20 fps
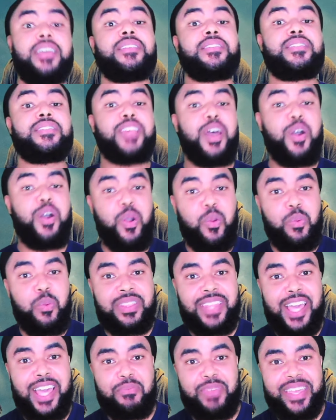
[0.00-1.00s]
So with
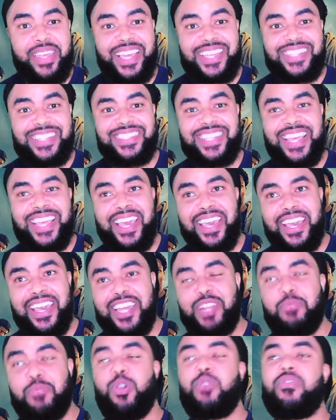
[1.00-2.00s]
that being
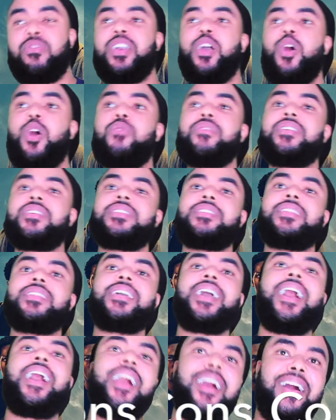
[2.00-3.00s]
said, moving over to the
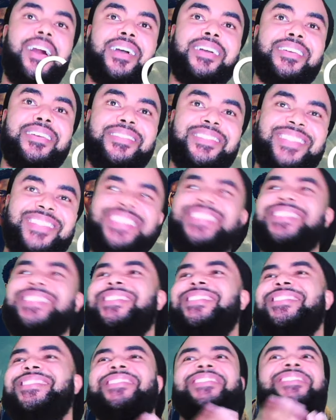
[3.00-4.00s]
cons,
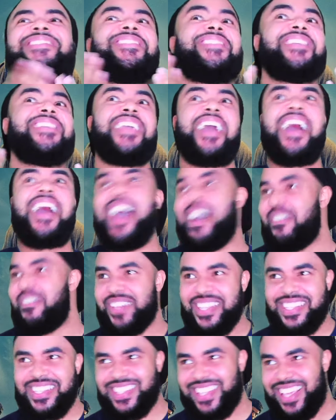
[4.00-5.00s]
the
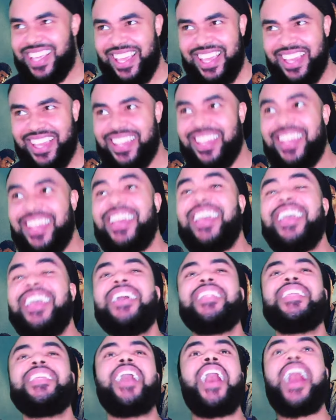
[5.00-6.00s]
obvious
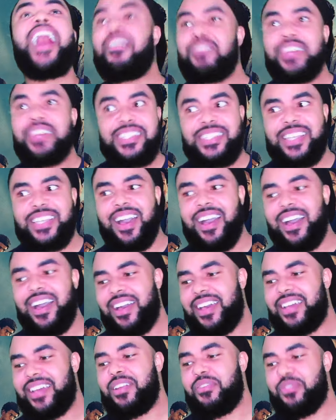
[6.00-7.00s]

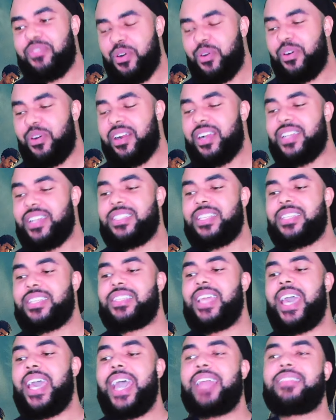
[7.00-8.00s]
con, of course, is
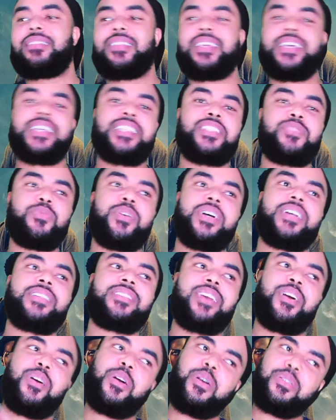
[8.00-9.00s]
that this was
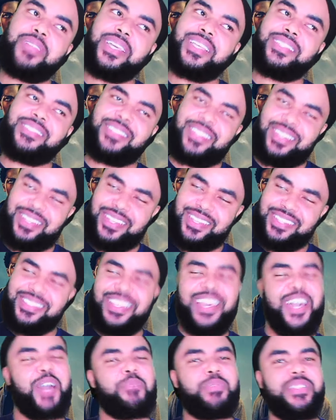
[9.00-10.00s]
only 6
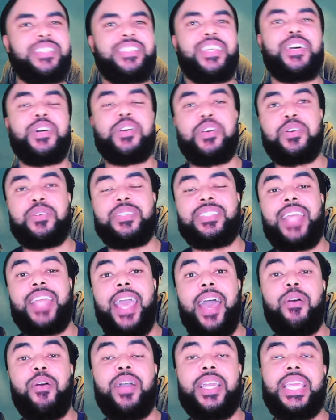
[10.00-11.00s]
episodes.
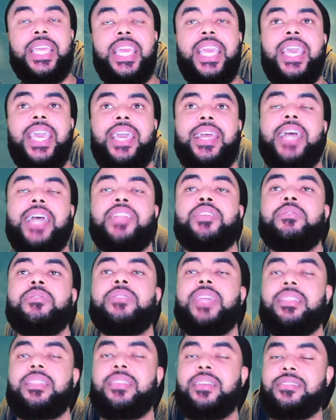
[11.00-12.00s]
Now, again, I do
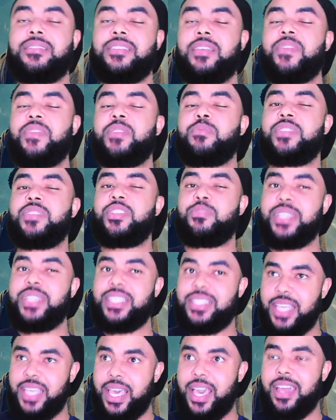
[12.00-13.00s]
think there's something to be
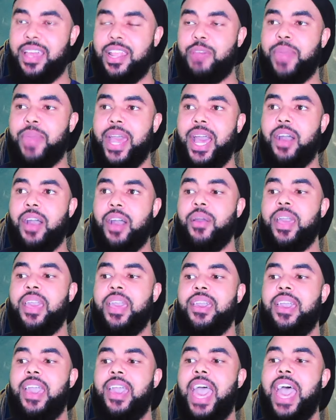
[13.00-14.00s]
said about
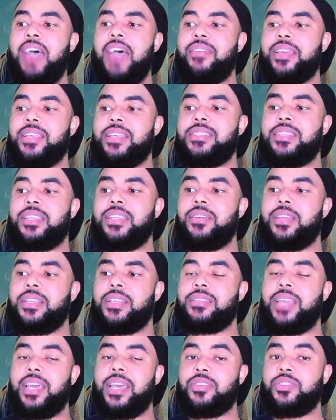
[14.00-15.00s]
having a series
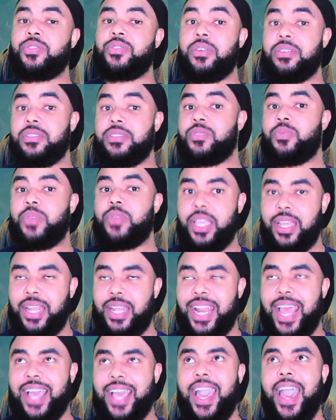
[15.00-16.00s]
that is short and sweet,
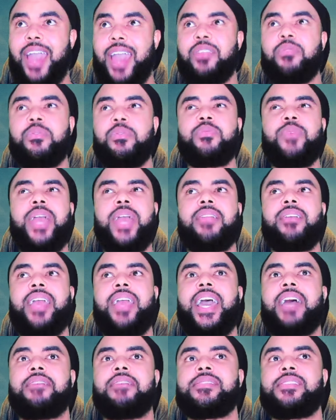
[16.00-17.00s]
and I kind of would rather
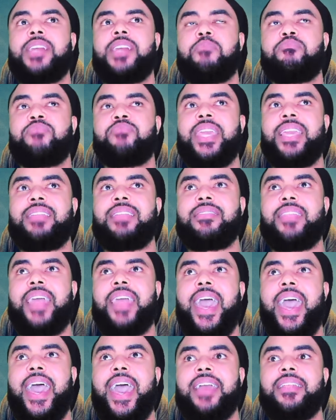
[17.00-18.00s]
have something
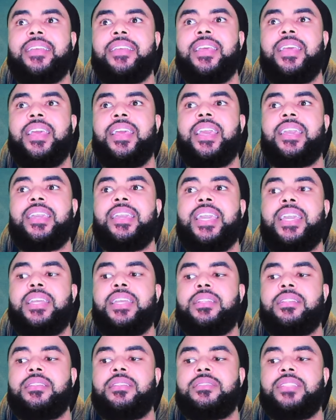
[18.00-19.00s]
that
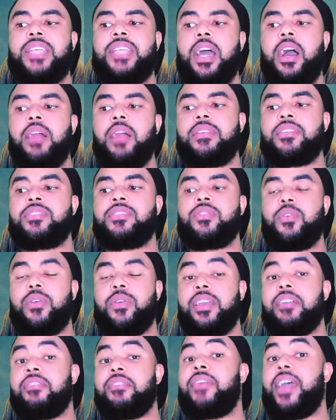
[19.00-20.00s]
can tell the
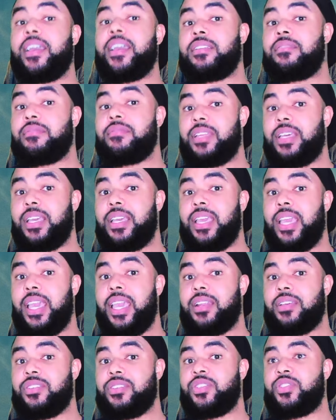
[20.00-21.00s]
story effectively
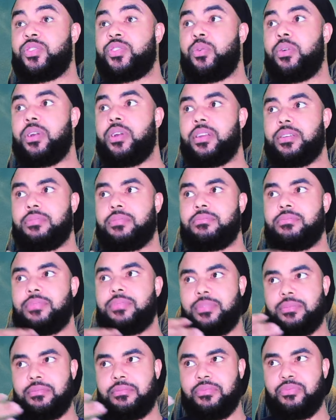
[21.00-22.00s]
in a short
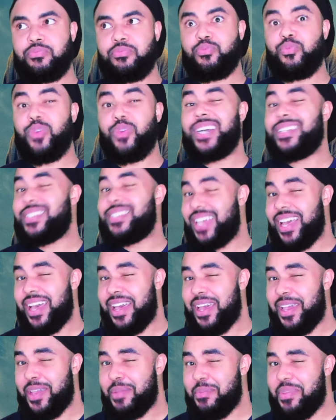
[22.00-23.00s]

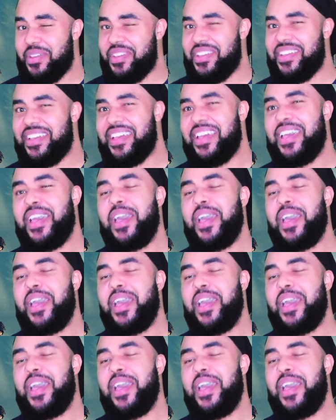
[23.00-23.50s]
runtime.